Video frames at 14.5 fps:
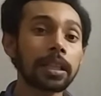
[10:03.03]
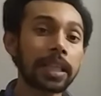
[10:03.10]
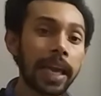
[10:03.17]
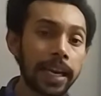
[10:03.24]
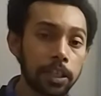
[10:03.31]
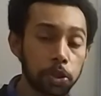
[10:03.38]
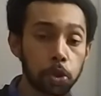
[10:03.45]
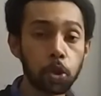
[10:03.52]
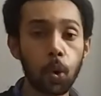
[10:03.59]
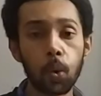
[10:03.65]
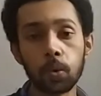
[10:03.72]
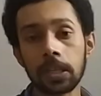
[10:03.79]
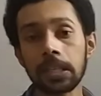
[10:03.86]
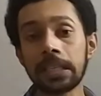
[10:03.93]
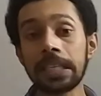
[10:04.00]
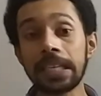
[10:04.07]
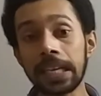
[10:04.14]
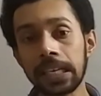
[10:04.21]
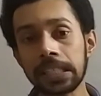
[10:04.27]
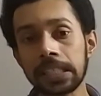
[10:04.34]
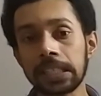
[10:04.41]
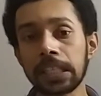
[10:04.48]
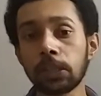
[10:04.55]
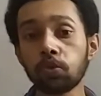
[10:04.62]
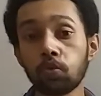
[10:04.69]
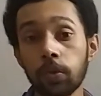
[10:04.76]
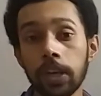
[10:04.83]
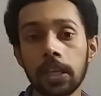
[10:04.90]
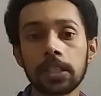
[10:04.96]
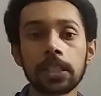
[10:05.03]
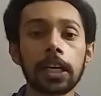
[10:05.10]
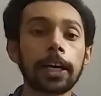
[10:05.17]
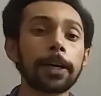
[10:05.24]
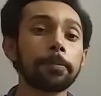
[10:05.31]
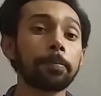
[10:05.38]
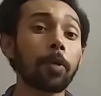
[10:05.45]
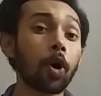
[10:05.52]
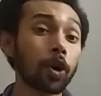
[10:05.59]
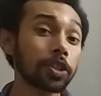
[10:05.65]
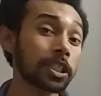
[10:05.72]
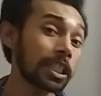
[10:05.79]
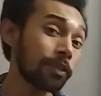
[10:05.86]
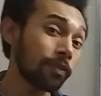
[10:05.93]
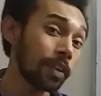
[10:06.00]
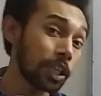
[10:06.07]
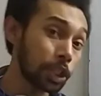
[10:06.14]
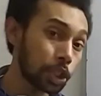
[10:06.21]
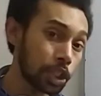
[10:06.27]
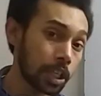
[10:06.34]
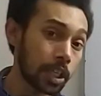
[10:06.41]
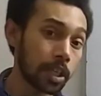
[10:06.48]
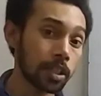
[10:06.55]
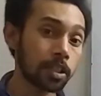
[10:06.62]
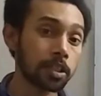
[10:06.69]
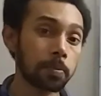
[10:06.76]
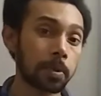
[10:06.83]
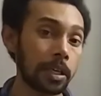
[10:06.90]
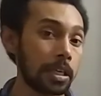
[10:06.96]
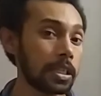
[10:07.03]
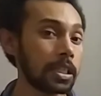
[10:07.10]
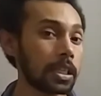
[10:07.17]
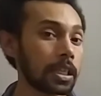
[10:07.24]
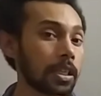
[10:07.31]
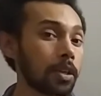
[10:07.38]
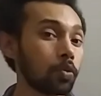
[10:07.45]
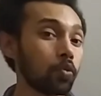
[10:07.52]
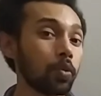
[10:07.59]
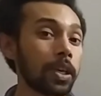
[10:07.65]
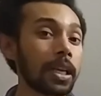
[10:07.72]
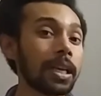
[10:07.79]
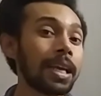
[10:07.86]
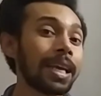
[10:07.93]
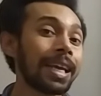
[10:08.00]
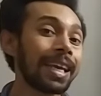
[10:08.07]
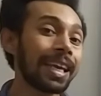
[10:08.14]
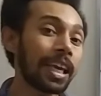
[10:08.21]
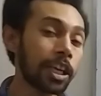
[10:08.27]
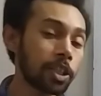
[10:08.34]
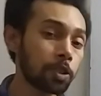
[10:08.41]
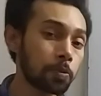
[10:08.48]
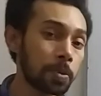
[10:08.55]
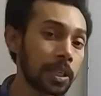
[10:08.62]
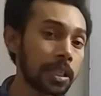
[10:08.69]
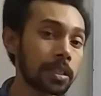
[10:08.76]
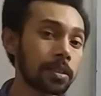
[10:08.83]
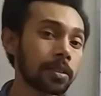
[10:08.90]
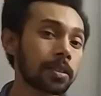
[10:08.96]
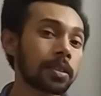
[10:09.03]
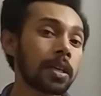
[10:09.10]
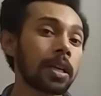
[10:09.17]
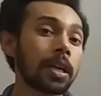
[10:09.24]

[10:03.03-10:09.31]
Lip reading: that show the direction in which a positively charged particle will experience